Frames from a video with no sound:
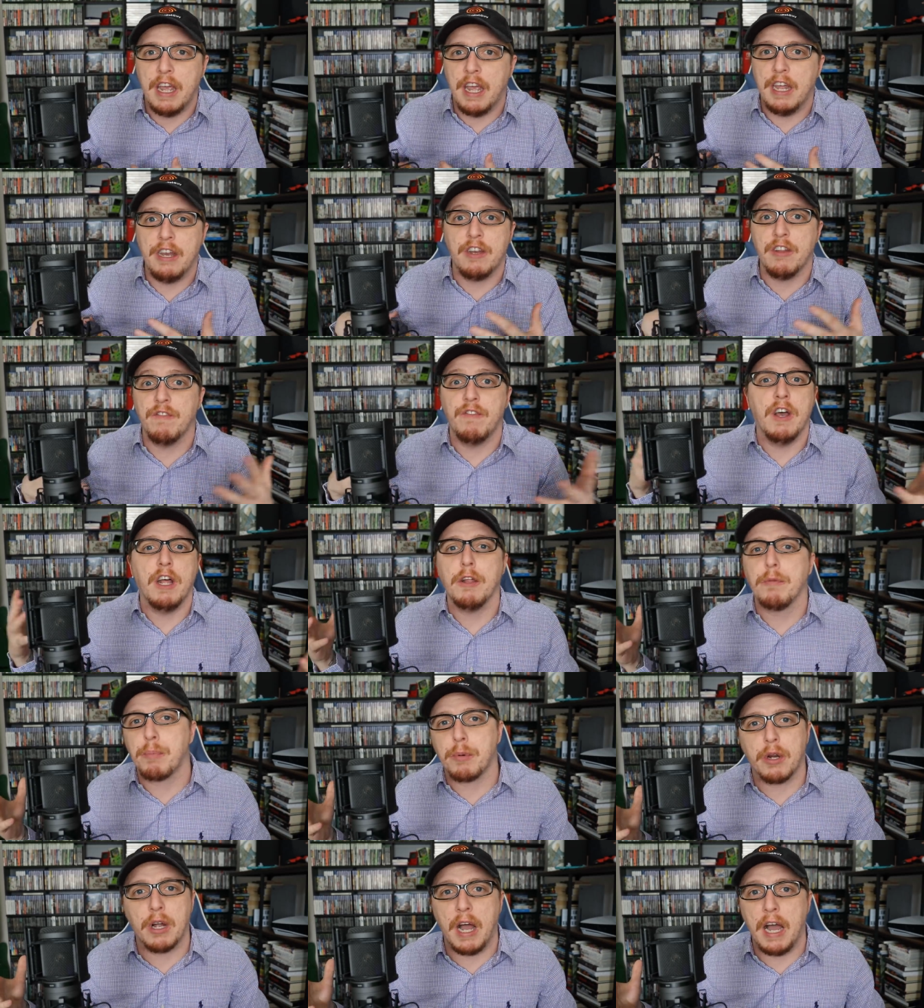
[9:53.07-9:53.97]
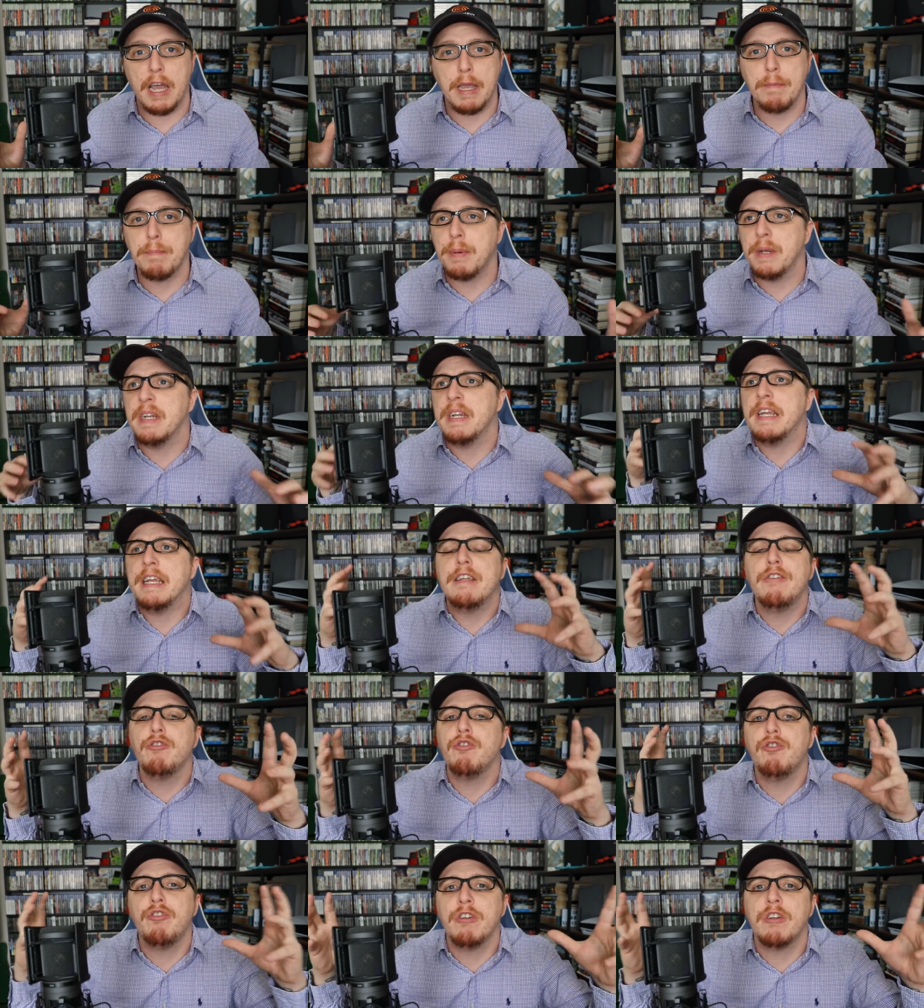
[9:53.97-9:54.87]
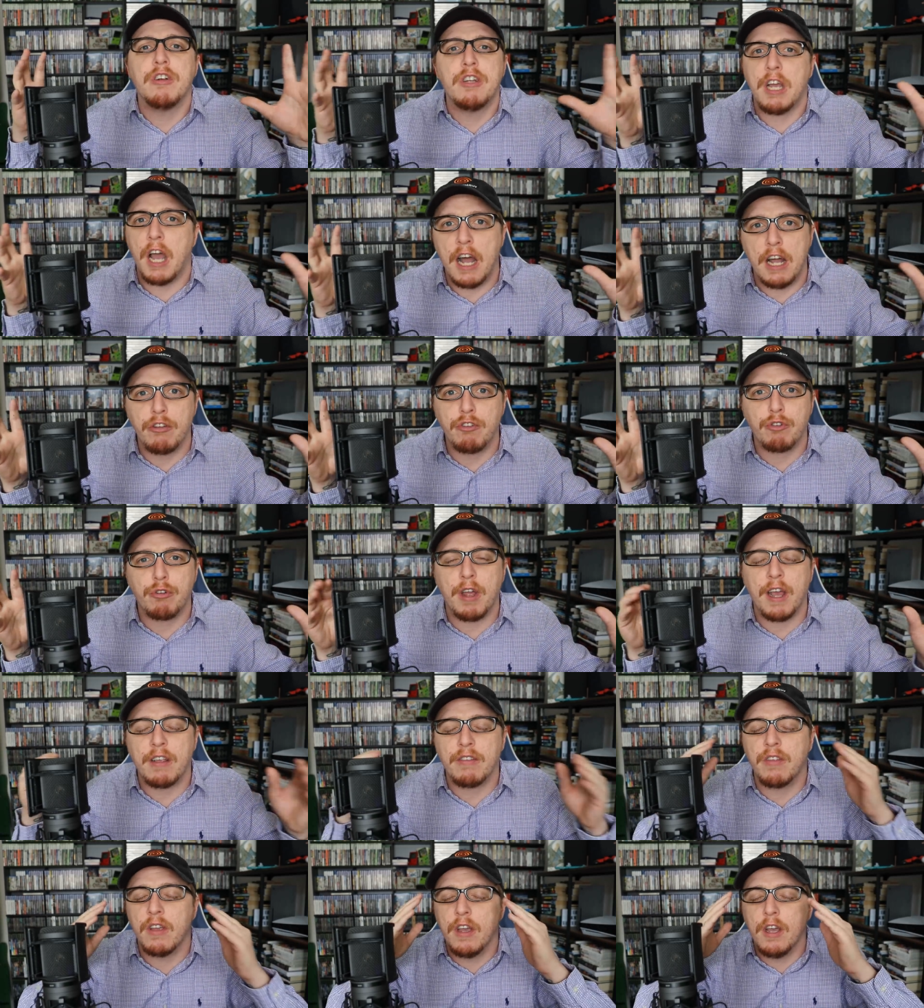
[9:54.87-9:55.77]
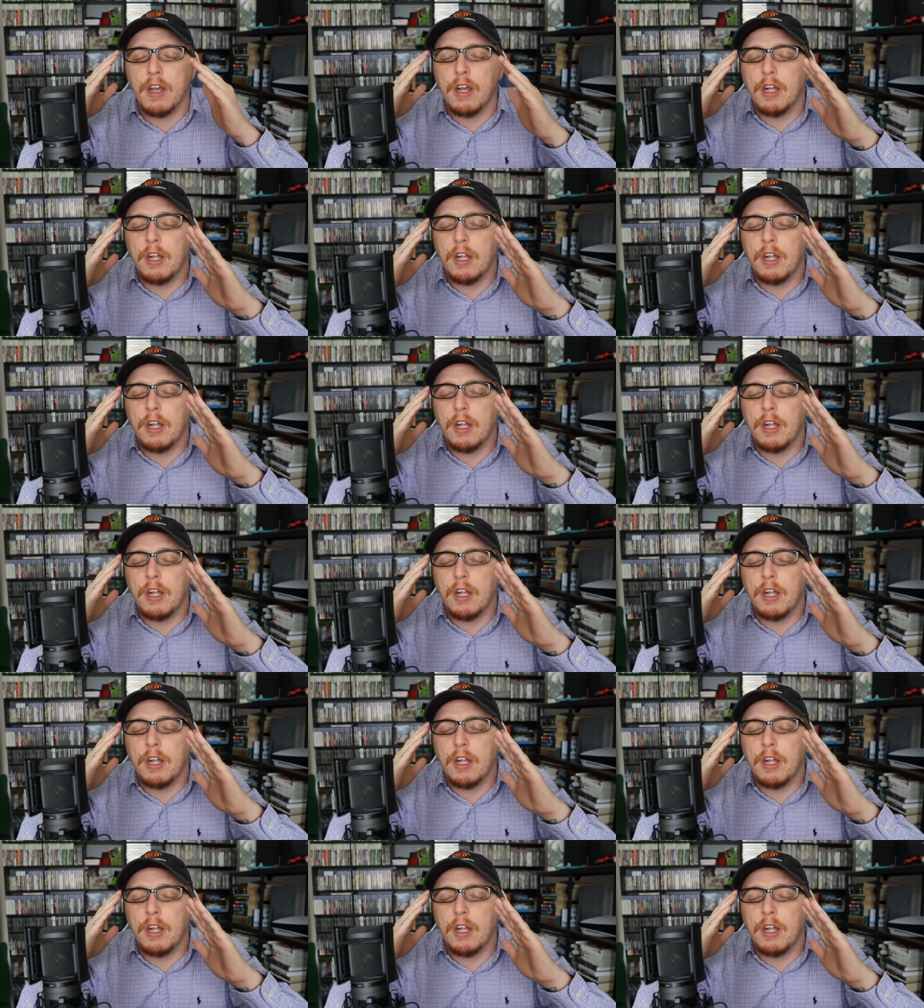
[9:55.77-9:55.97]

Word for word: and developer hype and engine contracts,